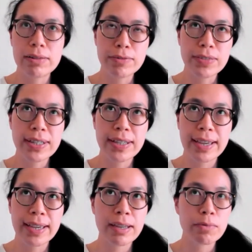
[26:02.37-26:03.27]
they're
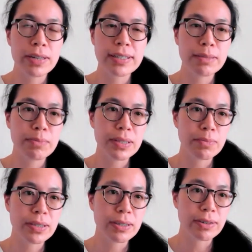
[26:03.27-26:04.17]
feeling and what symptoms